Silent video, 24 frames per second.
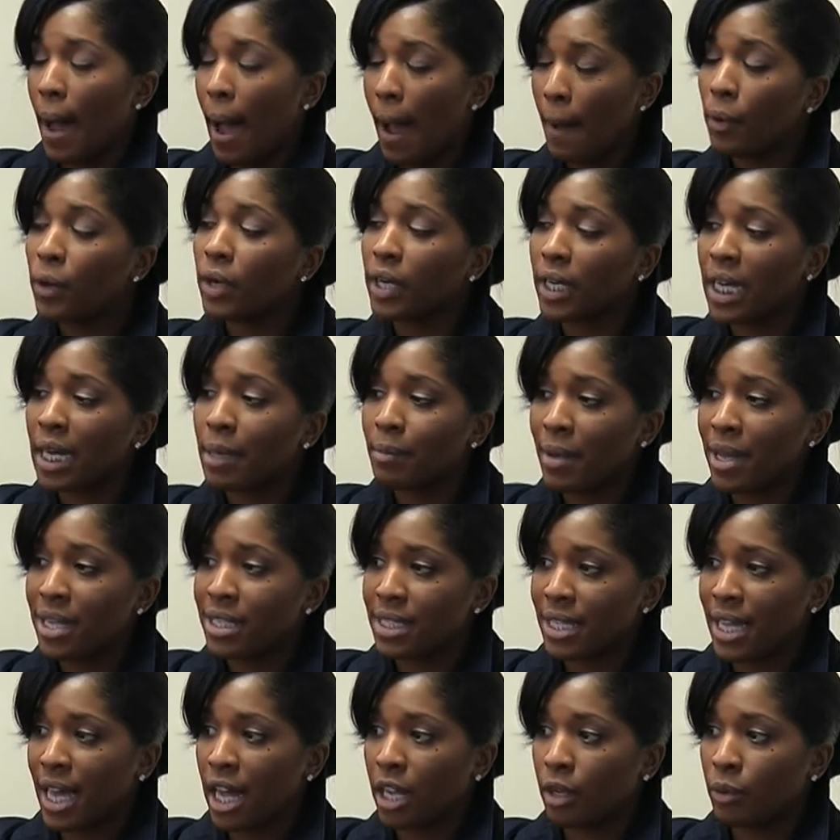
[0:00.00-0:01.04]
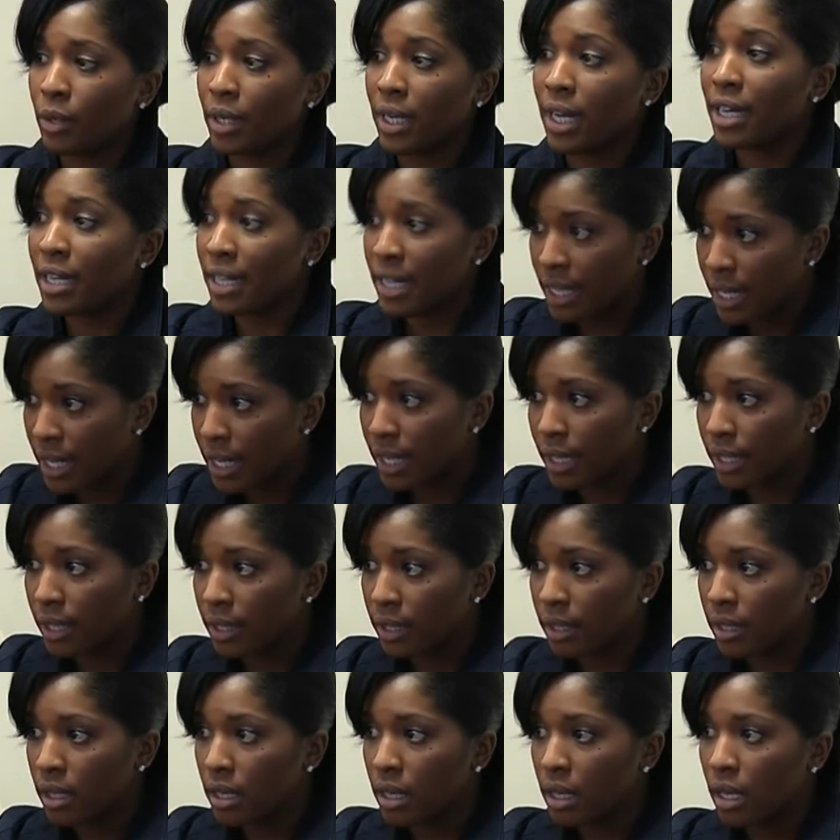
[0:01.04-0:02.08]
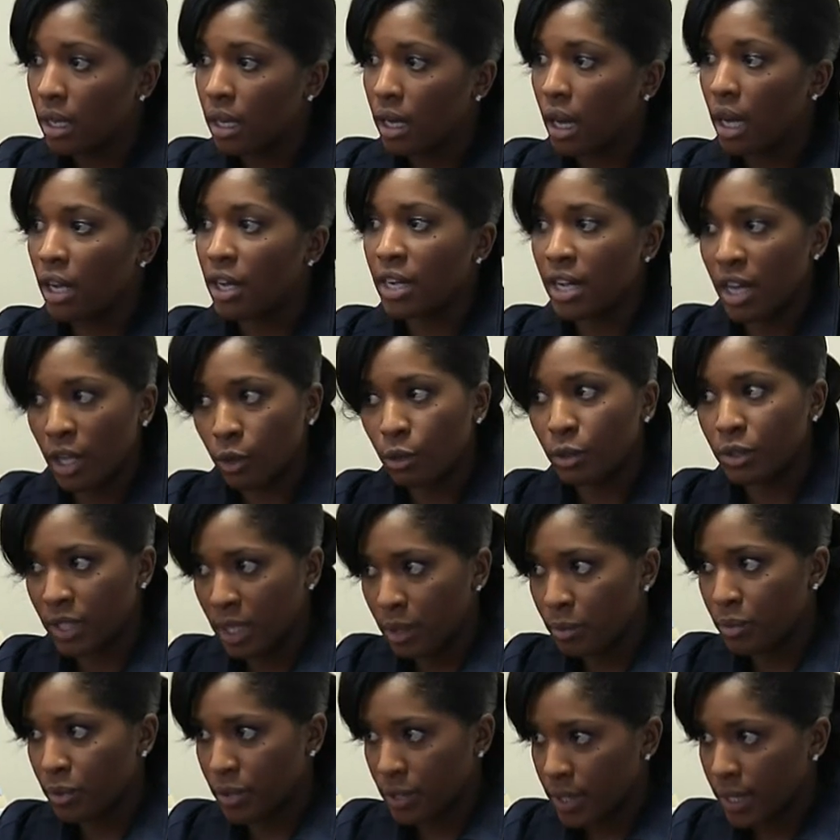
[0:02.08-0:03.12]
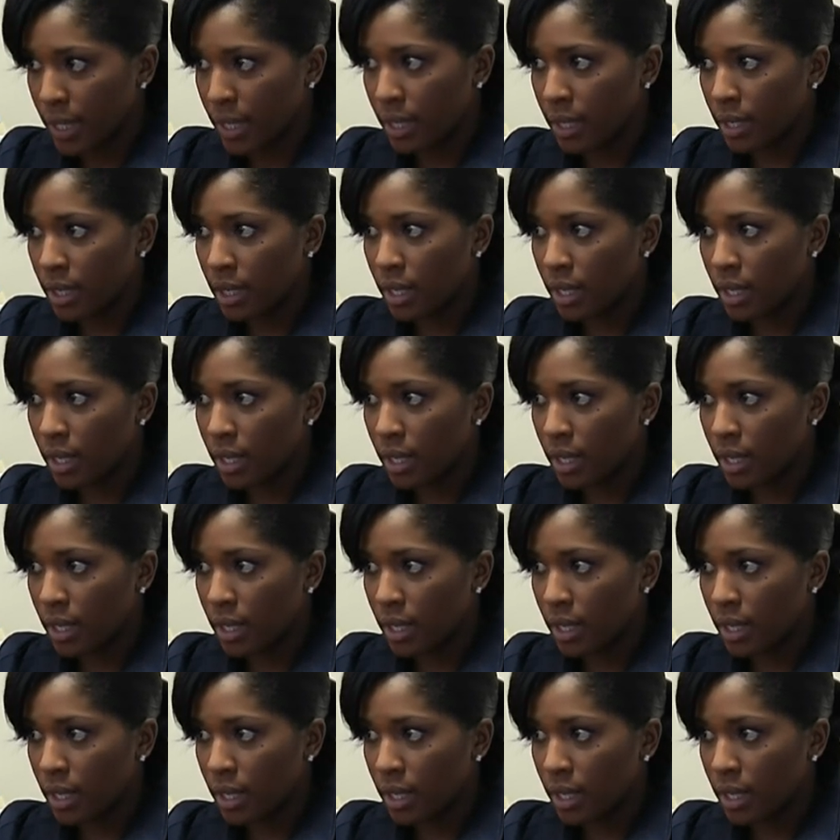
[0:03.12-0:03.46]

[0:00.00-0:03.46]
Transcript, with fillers: I'm going to cut my salary again, another 10%. And